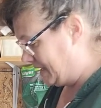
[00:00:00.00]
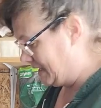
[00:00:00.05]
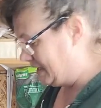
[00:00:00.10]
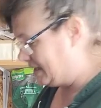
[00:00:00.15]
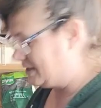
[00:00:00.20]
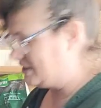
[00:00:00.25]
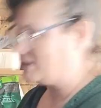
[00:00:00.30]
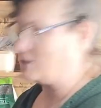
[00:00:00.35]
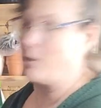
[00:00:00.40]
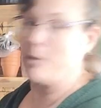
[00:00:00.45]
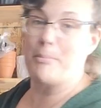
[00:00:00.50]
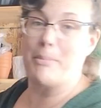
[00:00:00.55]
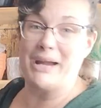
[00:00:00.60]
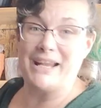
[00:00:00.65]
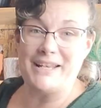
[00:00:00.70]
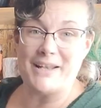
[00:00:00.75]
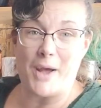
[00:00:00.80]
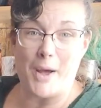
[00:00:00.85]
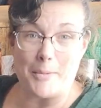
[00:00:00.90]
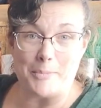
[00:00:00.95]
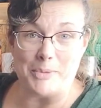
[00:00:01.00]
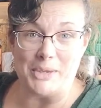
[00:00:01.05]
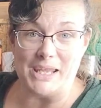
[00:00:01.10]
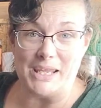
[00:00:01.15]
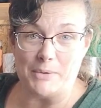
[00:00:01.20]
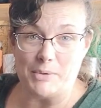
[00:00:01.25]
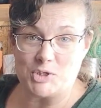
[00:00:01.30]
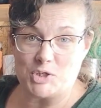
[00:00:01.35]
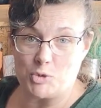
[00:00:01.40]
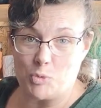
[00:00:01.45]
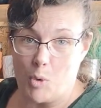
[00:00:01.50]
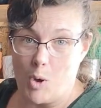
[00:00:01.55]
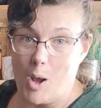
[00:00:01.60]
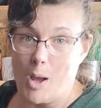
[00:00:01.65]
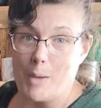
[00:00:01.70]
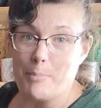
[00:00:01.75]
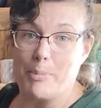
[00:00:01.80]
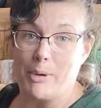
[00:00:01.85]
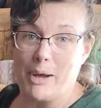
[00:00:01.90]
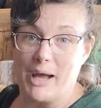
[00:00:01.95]
So it might not be what you
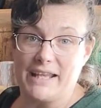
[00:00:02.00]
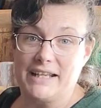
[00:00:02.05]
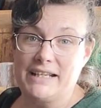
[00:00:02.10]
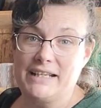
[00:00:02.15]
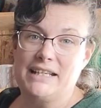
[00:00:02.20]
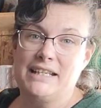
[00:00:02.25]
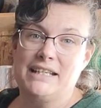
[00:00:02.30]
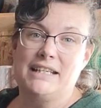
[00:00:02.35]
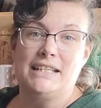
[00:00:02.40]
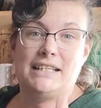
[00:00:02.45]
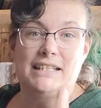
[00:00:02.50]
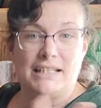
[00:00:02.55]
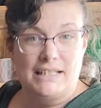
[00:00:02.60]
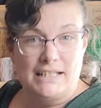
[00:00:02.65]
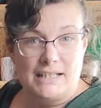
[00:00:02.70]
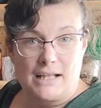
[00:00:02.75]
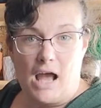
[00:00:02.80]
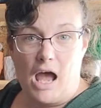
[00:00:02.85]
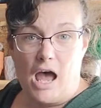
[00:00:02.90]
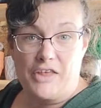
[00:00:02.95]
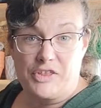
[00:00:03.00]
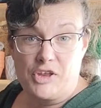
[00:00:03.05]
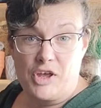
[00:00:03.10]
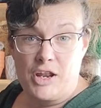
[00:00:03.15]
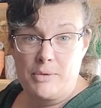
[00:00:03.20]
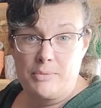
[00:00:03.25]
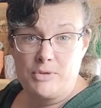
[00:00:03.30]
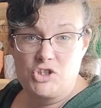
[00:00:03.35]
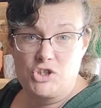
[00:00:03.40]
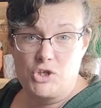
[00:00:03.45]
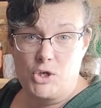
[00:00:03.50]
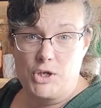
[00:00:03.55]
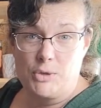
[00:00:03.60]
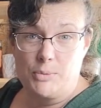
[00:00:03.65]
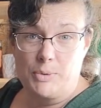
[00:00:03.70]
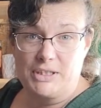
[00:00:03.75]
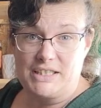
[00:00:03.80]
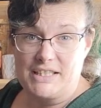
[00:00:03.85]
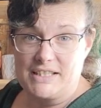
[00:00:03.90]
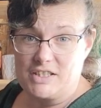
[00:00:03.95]
want, but I thought I would show you
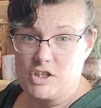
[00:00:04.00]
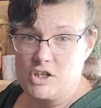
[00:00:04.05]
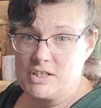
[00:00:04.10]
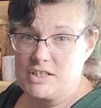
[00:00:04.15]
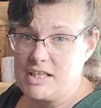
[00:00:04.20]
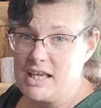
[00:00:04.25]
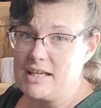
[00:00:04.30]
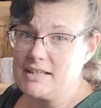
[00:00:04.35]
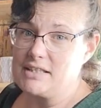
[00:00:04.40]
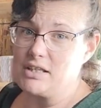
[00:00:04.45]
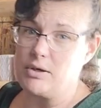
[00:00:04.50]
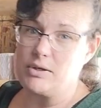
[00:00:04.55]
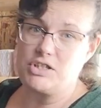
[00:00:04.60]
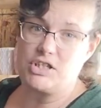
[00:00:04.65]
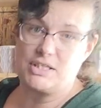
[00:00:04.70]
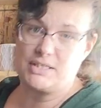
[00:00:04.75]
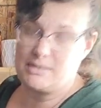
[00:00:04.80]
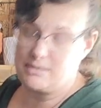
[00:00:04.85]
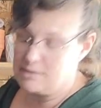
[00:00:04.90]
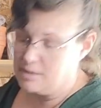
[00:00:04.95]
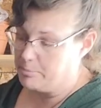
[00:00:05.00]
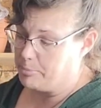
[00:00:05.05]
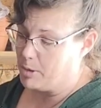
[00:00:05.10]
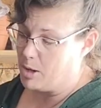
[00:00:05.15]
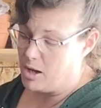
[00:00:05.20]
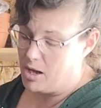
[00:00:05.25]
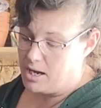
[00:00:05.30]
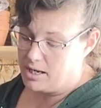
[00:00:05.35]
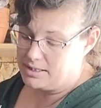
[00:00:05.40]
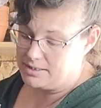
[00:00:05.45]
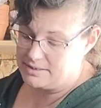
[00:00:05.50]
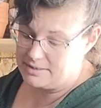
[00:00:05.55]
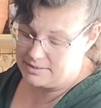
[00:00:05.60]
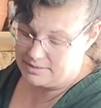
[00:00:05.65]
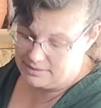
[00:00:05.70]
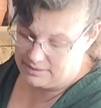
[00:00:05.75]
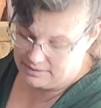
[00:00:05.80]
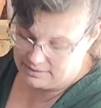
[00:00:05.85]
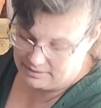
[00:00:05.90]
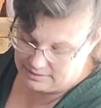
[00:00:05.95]
what this looks like. So just the
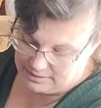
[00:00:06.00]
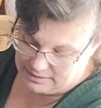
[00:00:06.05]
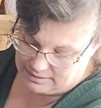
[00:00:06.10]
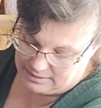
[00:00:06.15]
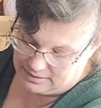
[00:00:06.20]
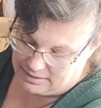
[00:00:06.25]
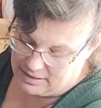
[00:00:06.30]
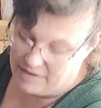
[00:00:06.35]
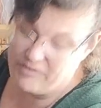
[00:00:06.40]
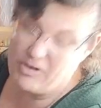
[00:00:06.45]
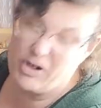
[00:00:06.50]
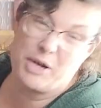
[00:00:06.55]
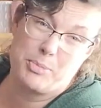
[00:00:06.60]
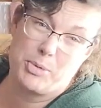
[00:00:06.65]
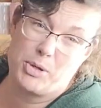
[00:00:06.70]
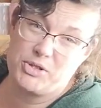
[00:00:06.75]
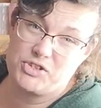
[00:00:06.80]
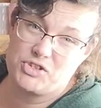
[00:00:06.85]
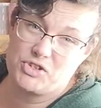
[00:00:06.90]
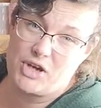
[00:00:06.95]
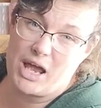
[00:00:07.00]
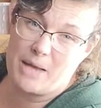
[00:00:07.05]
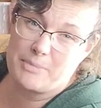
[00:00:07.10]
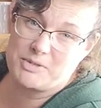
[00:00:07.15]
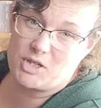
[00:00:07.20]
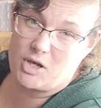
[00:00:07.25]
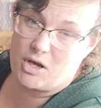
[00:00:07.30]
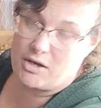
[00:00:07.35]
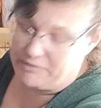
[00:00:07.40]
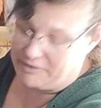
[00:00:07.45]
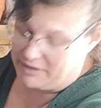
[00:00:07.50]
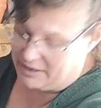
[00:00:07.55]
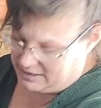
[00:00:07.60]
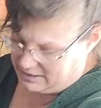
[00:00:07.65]
box, I've already pulled straps off it.